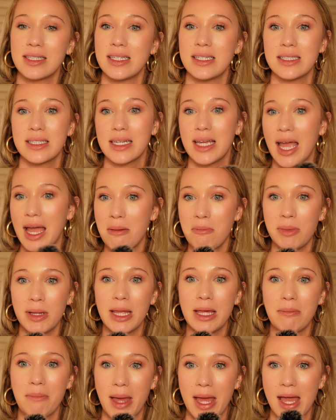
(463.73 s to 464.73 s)
He's a
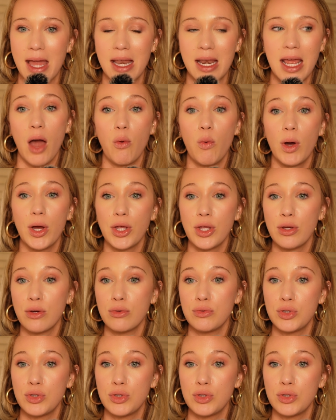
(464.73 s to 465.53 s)
gambling man. I want you